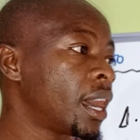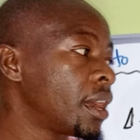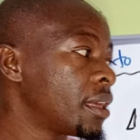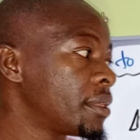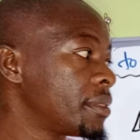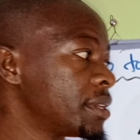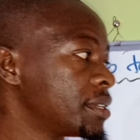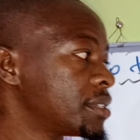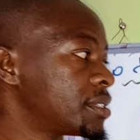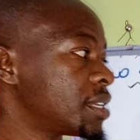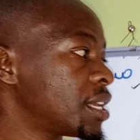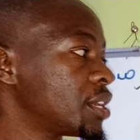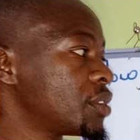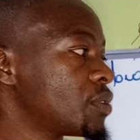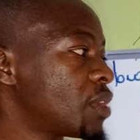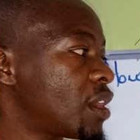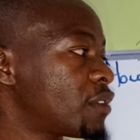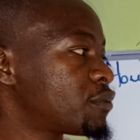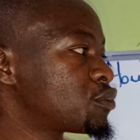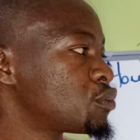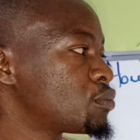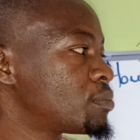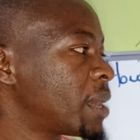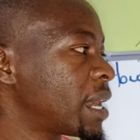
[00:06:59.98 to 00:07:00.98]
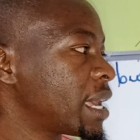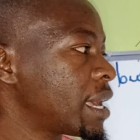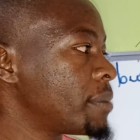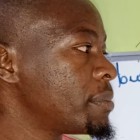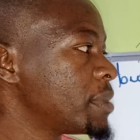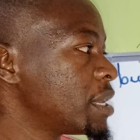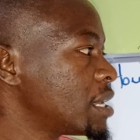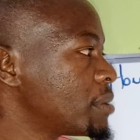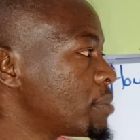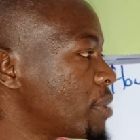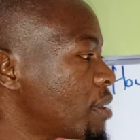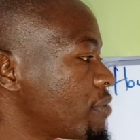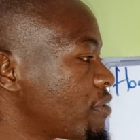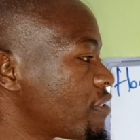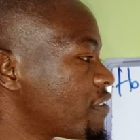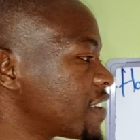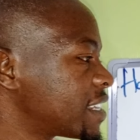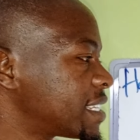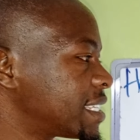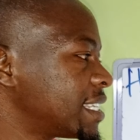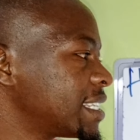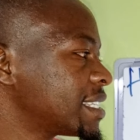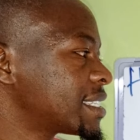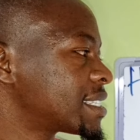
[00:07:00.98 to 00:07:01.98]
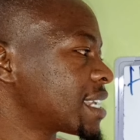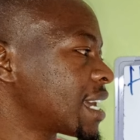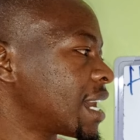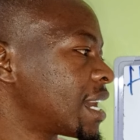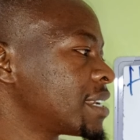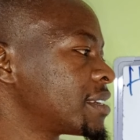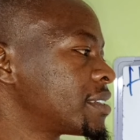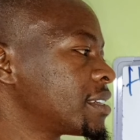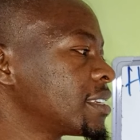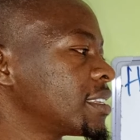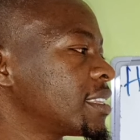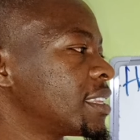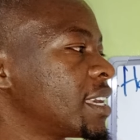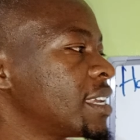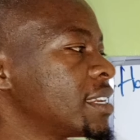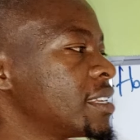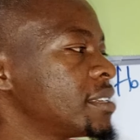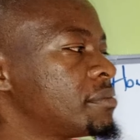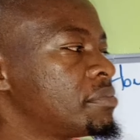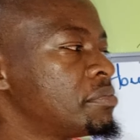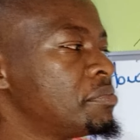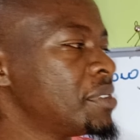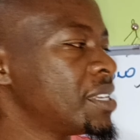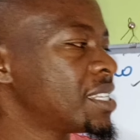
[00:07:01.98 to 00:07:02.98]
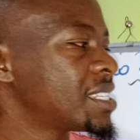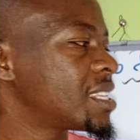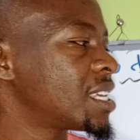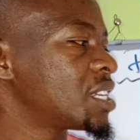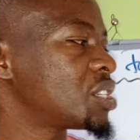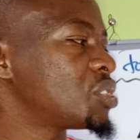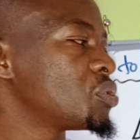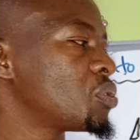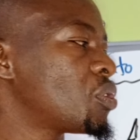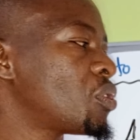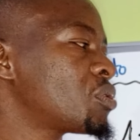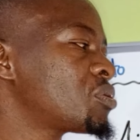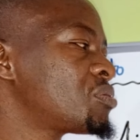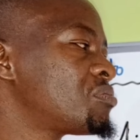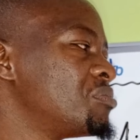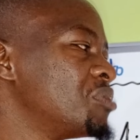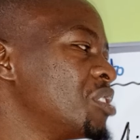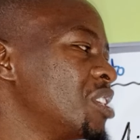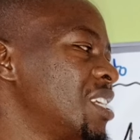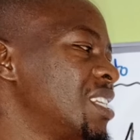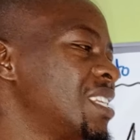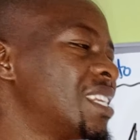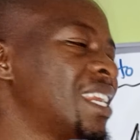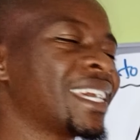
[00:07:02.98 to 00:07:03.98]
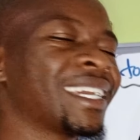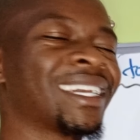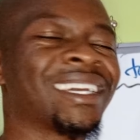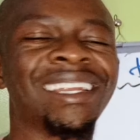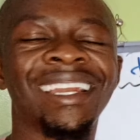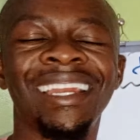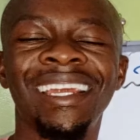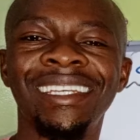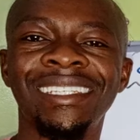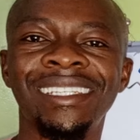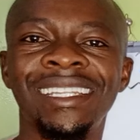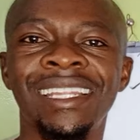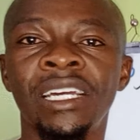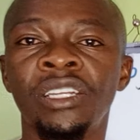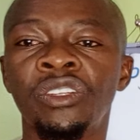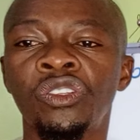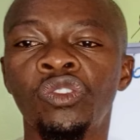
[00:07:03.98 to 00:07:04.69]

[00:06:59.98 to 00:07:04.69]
they say you have to buy a minimum of at least 100. Then it means that you ought need like less than